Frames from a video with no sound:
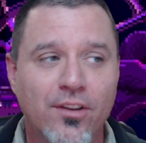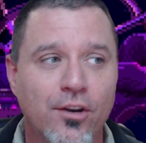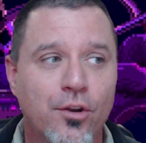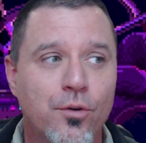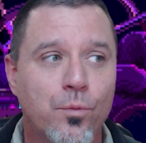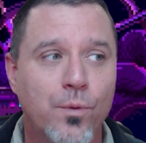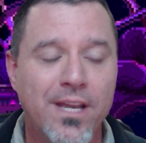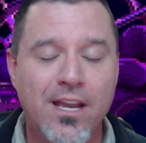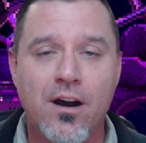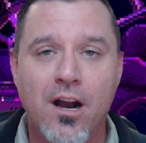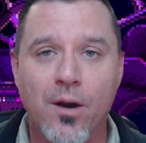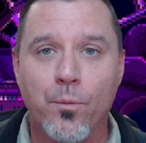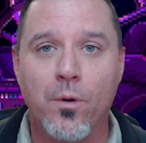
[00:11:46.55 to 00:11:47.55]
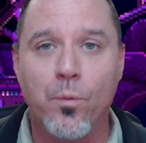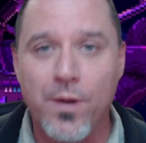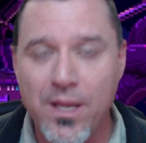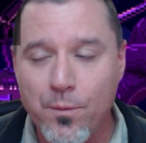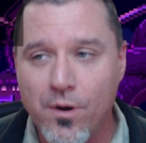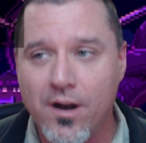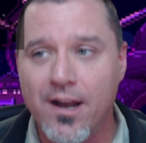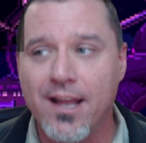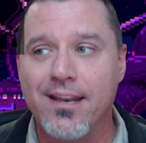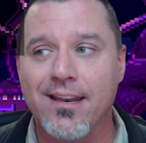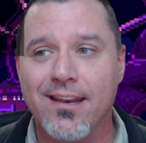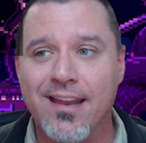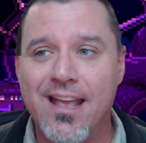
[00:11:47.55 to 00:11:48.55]
on who we are and what we want,
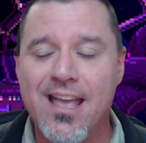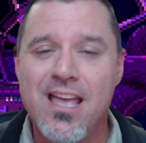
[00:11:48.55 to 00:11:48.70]
and